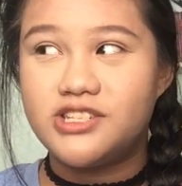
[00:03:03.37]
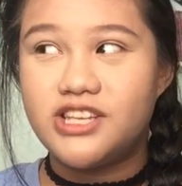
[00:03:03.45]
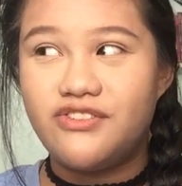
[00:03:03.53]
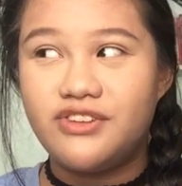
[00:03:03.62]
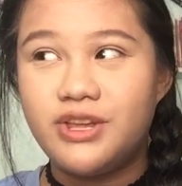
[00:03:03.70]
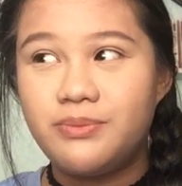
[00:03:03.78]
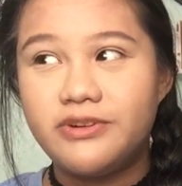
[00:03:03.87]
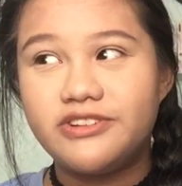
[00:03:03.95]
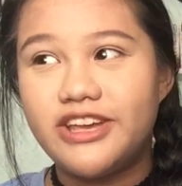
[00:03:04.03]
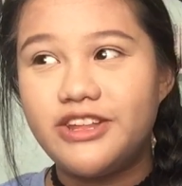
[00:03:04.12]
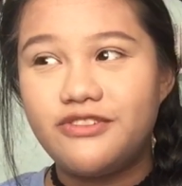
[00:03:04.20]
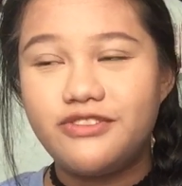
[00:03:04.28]

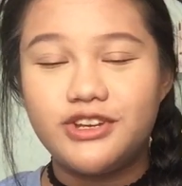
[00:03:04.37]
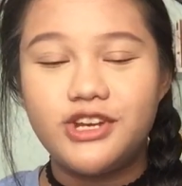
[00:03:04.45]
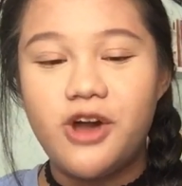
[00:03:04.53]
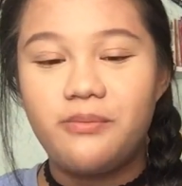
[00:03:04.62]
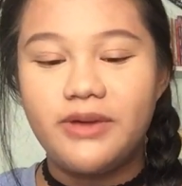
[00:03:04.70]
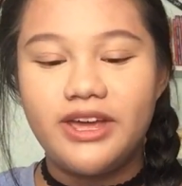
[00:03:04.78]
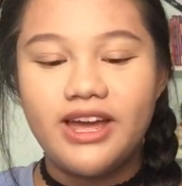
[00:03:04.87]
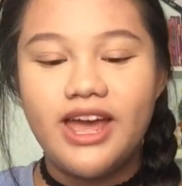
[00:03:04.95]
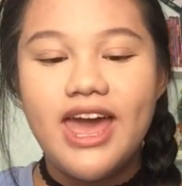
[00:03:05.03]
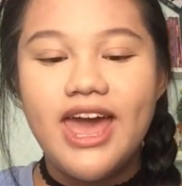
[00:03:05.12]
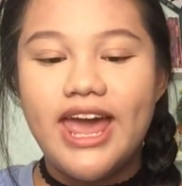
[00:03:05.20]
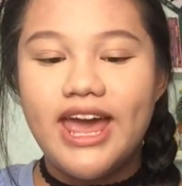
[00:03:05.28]
70% of the shopping.
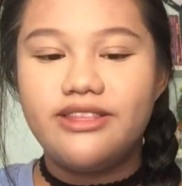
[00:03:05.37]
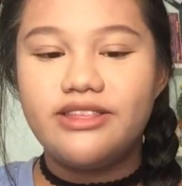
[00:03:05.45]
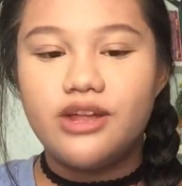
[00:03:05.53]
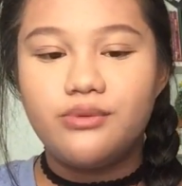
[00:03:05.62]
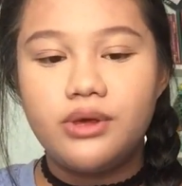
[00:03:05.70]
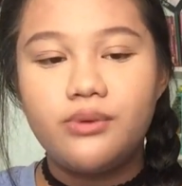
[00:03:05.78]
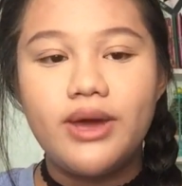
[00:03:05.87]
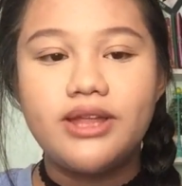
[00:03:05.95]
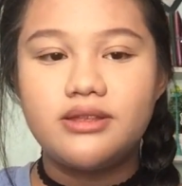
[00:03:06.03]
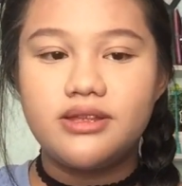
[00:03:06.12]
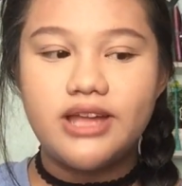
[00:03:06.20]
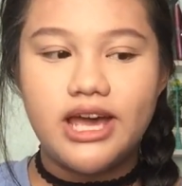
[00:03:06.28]
And then we
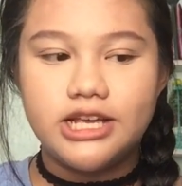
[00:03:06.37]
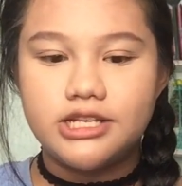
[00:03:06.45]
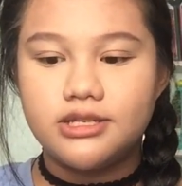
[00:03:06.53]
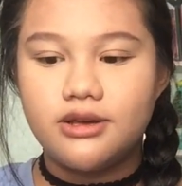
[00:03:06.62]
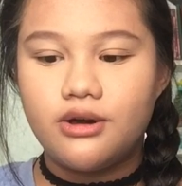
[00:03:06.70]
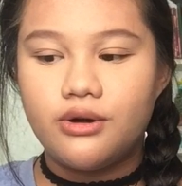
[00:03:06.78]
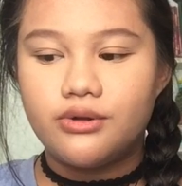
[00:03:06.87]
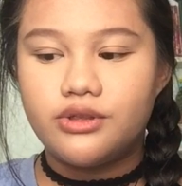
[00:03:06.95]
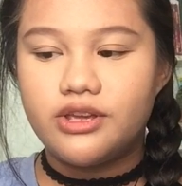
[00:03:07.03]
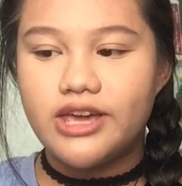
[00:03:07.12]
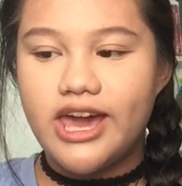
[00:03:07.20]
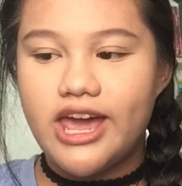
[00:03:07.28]
went to Daiso
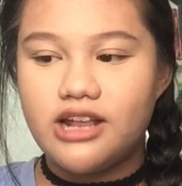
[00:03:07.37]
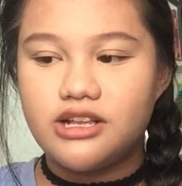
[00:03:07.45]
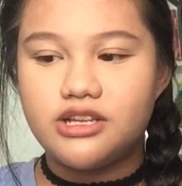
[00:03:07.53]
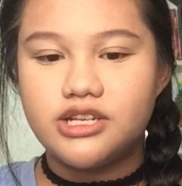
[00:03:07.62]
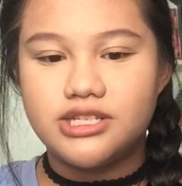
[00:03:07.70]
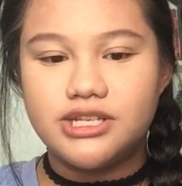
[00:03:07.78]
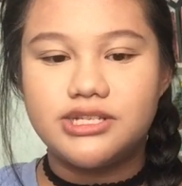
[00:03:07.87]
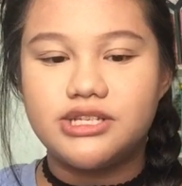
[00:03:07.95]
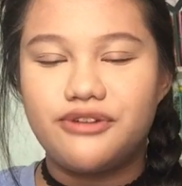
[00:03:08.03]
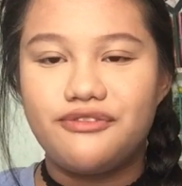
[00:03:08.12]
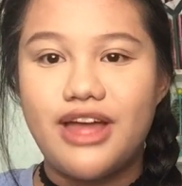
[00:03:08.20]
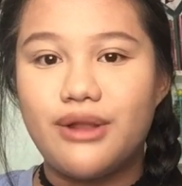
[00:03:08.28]
to get just the
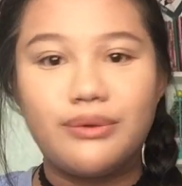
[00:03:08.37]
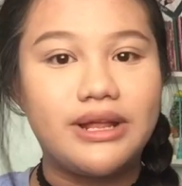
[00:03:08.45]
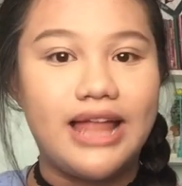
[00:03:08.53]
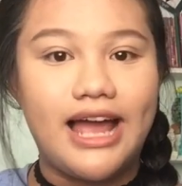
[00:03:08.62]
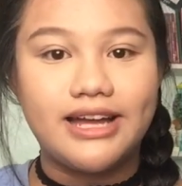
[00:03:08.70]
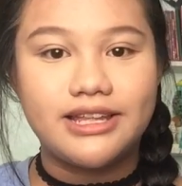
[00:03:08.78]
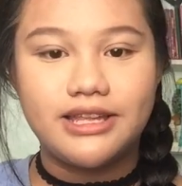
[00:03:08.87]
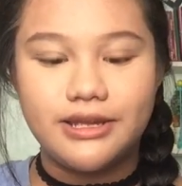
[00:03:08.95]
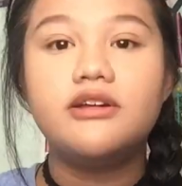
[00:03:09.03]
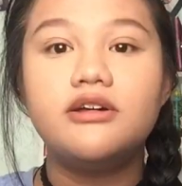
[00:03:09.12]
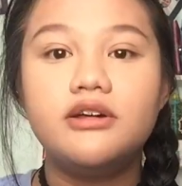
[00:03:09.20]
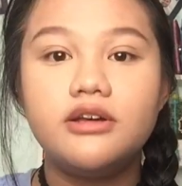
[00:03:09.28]
stuff that we lacked.
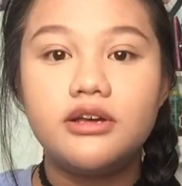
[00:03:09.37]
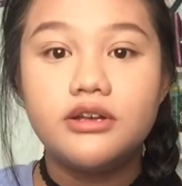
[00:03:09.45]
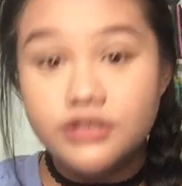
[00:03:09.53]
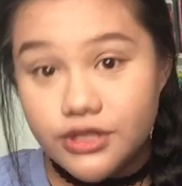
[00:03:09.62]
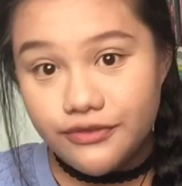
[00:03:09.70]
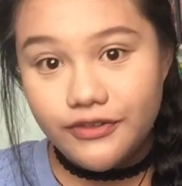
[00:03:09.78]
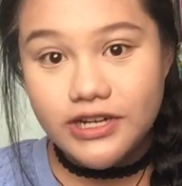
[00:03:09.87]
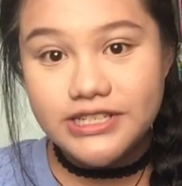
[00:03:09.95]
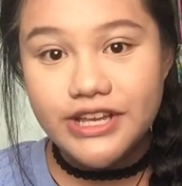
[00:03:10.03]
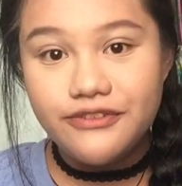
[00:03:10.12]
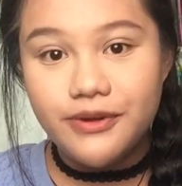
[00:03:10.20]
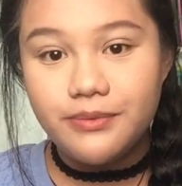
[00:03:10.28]
So the
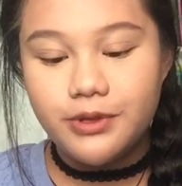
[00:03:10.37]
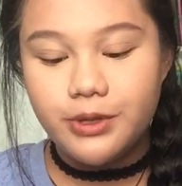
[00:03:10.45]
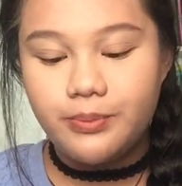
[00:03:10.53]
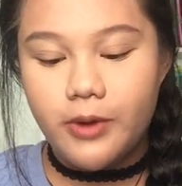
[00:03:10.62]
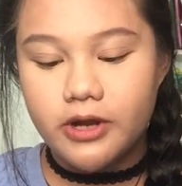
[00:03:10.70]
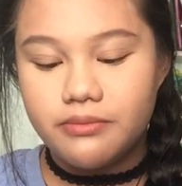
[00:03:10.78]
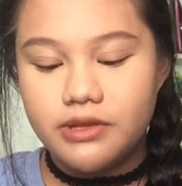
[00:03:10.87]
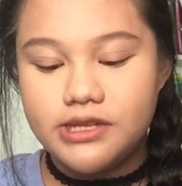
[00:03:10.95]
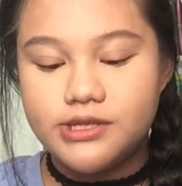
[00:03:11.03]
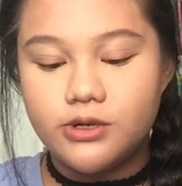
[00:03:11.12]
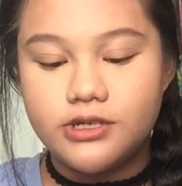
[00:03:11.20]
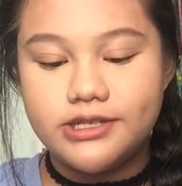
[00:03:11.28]
first thing from the
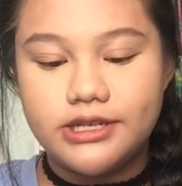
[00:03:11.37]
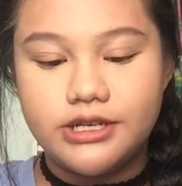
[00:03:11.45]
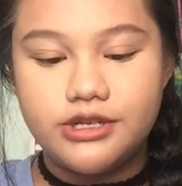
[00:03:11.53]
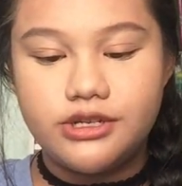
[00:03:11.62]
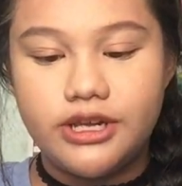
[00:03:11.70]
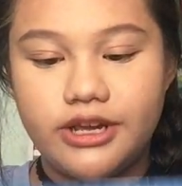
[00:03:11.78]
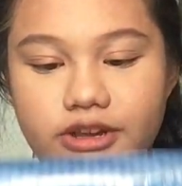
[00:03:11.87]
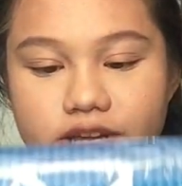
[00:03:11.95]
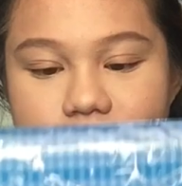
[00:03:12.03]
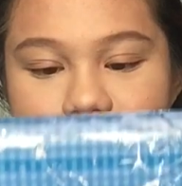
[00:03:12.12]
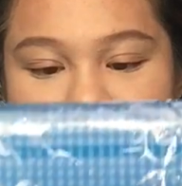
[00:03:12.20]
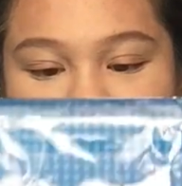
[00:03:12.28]
department store
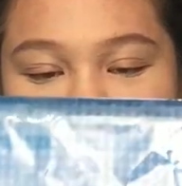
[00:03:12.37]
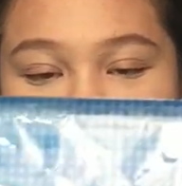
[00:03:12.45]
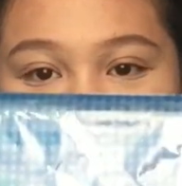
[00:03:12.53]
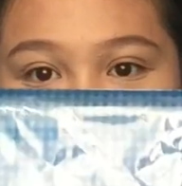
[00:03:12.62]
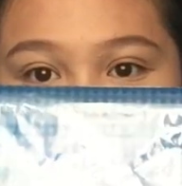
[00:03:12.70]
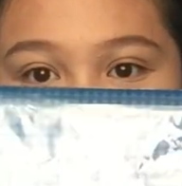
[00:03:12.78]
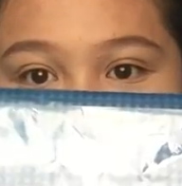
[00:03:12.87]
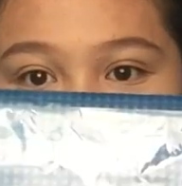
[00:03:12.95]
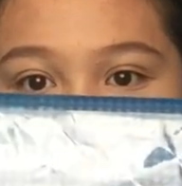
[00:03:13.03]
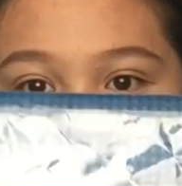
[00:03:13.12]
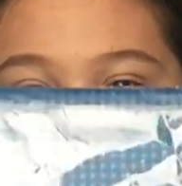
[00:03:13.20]
stationery section,